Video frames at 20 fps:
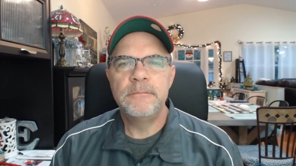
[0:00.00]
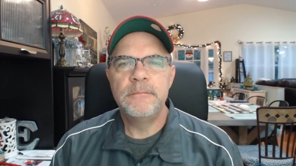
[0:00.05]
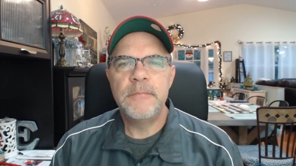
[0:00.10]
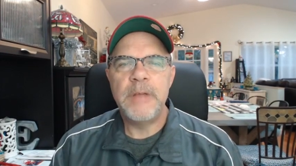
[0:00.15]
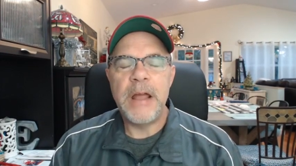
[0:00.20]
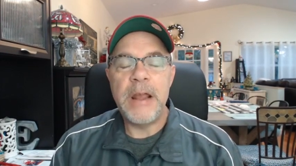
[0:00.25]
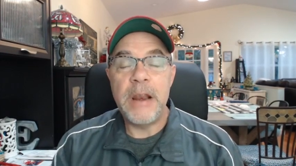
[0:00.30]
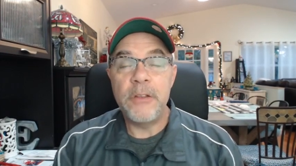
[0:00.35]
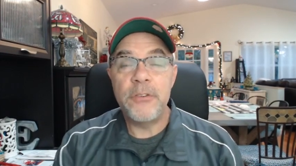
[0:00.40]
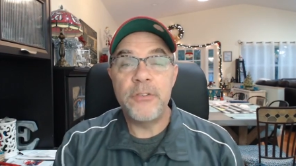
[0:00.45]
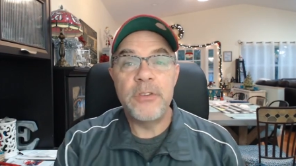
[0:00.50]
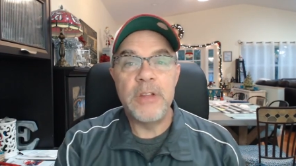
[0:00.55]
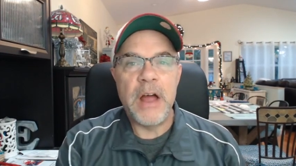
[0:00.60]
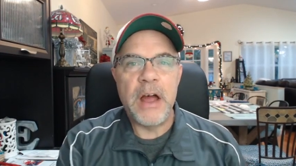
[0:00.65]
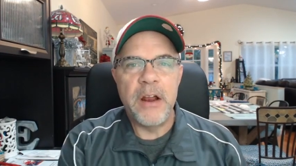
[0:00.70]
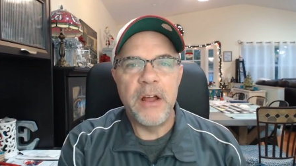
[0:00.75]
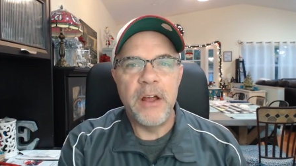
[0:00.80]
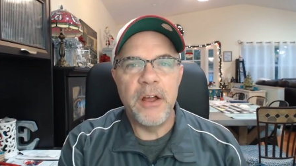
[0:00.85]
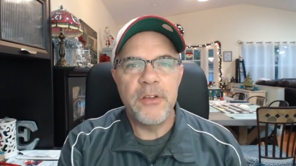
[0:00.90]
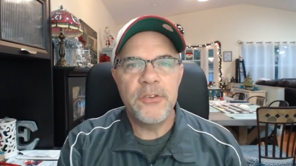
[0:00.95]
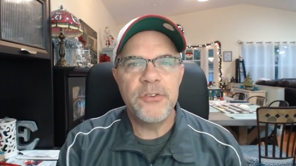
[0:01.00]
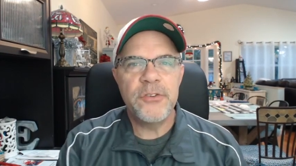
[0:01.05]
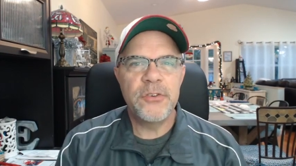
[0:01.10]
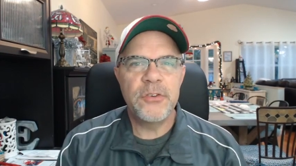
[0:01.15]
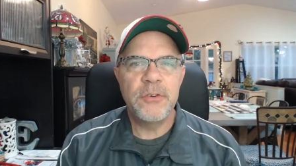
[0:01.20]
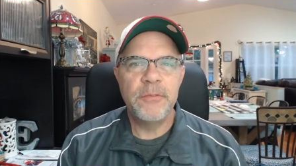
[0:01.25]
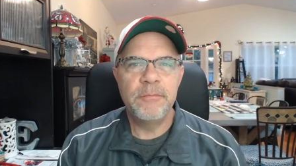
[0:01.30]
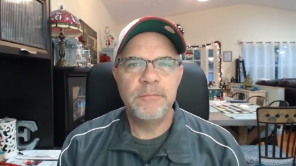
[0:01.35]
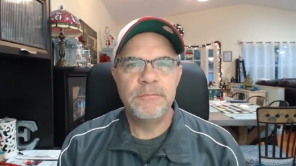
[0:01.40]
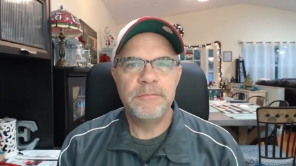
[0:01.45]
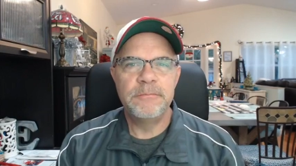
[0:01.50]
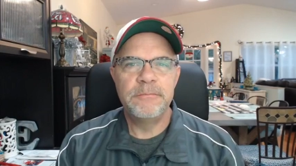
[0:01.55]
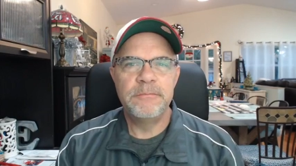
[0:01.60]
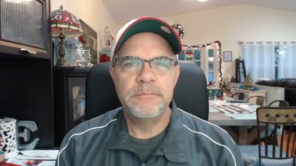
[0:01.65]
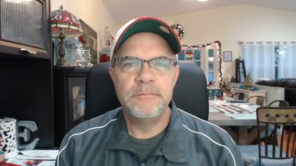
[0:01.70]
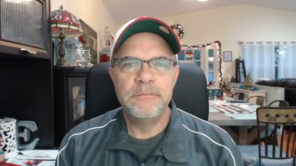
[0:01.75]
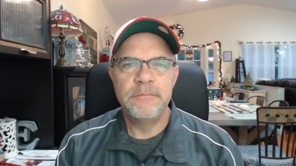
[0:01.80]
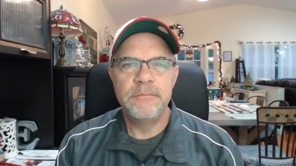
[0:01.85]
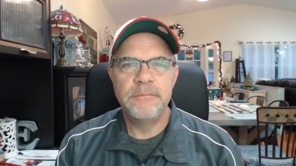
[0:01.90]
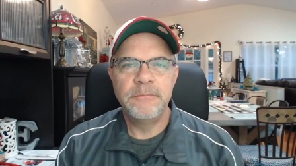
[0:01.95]
and it's not us,
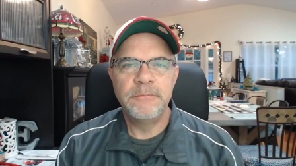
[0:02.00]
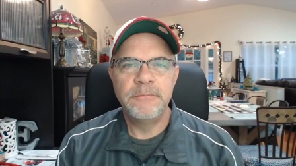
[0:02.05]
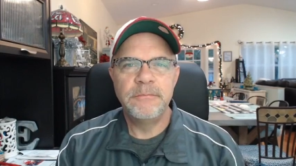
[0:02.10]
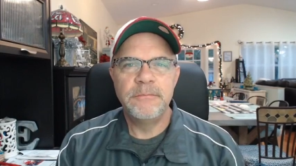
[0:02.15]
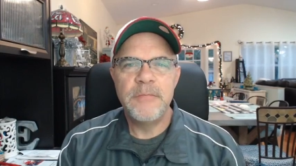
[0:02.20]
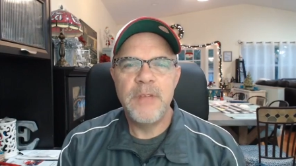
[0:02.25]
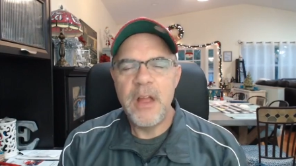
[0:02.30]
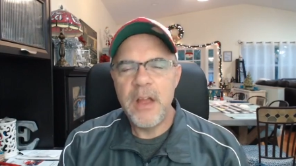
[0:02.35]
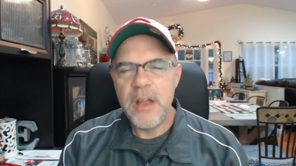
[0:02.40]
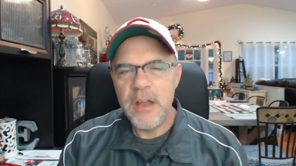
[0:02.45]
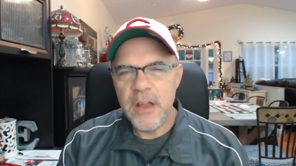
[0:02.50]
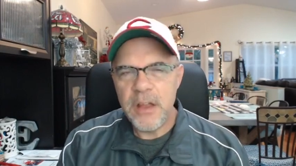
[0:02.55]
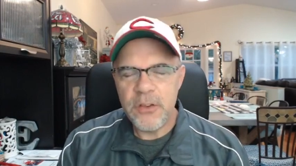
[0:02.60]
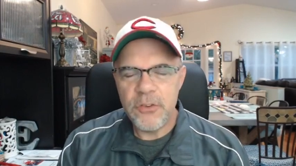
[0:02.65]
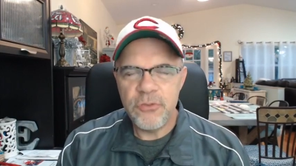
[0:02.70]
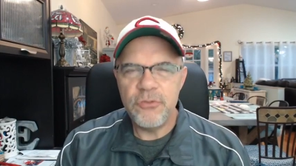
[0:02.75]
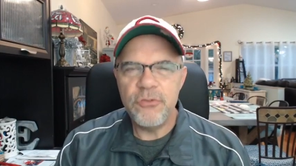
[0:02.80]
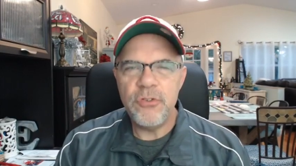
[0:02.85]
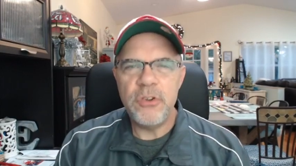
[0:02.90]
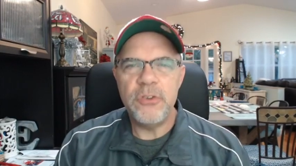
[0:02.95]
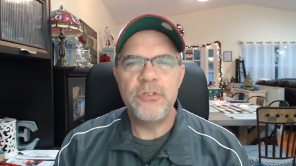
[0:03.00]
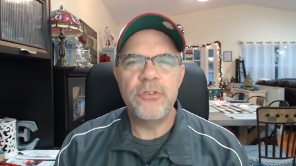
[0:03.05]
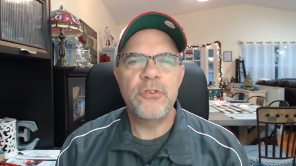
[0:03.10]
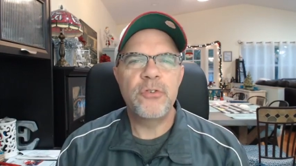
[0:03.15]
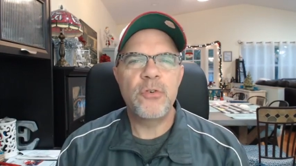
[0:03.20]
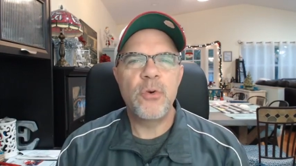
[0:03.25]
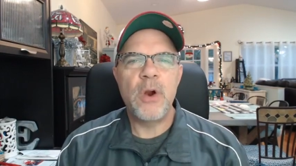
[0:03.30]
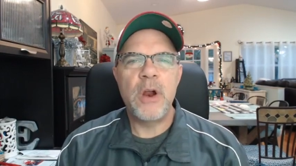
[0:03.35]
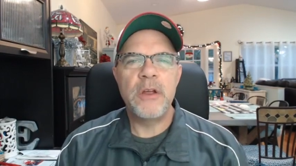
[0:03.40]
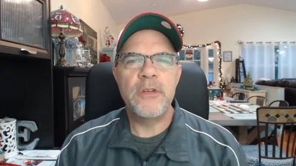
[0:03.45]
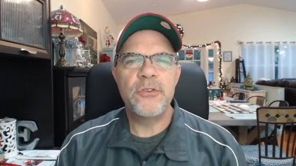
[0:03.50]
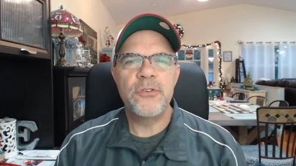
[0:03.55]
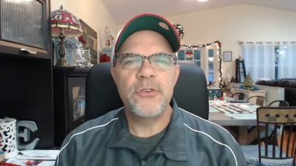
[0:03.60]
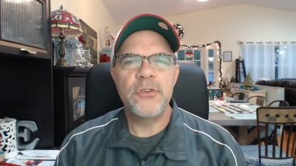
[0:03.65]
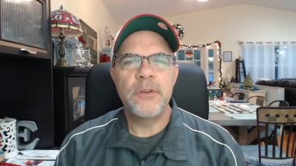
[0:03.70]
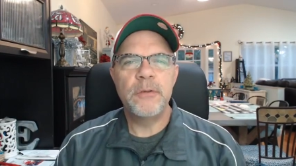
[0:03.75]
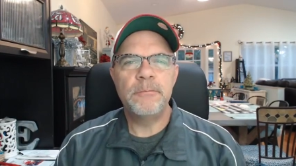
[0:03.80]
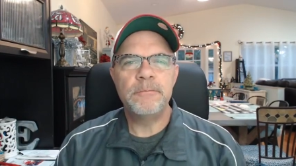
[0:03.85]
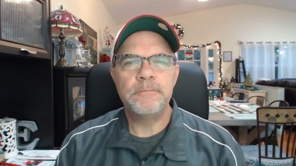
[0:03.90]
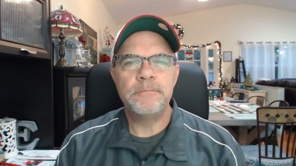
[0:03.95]
it's Jesus Christ.
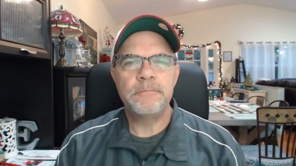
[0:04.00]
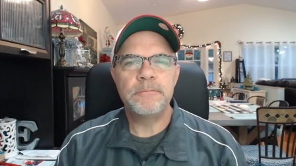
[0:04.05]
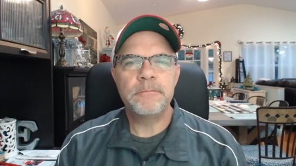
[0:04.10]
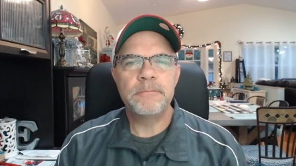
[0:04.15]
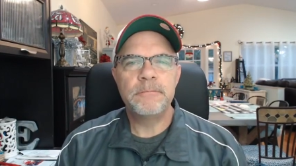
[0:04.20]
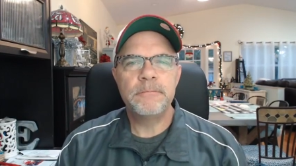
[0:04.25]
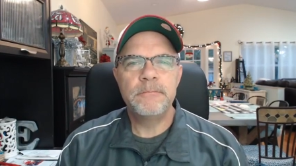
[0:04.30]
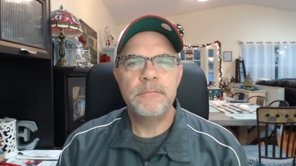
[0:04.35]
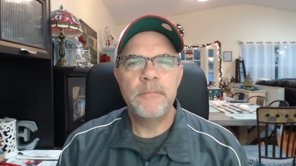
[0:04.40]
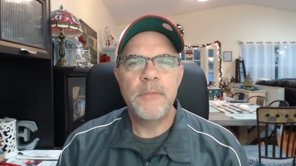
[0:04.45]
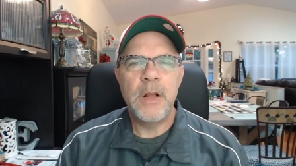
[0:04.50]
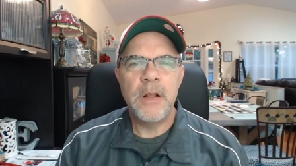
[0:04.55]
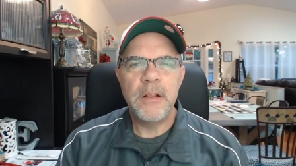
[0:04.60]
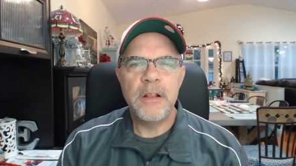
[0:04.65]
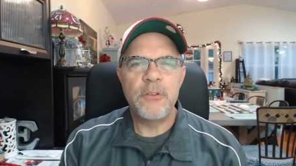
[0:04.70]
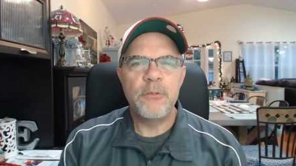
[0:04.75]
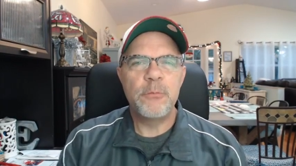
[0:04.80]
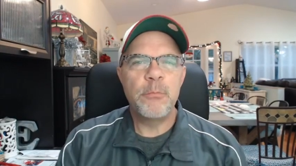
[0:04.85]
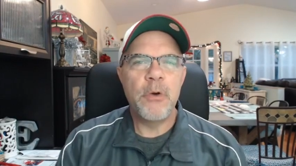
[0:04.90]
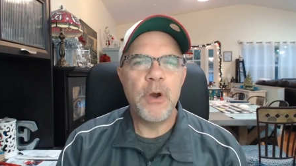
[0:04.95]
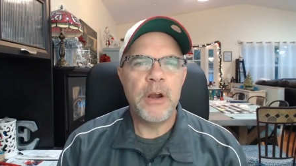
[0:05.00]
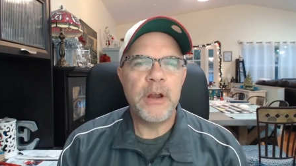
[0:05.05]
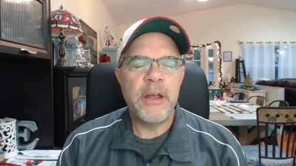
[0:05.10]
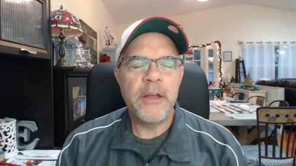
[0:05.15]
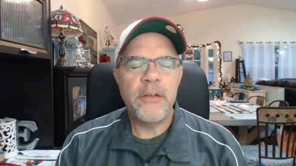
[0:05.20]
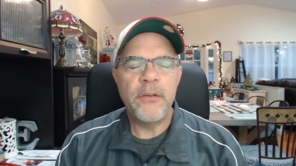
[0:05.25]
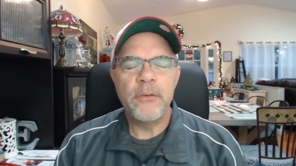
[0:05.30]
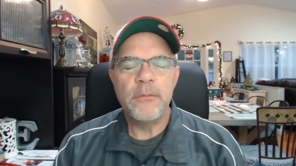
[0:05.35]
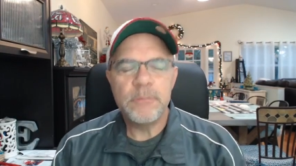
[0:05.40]
Let's pray together.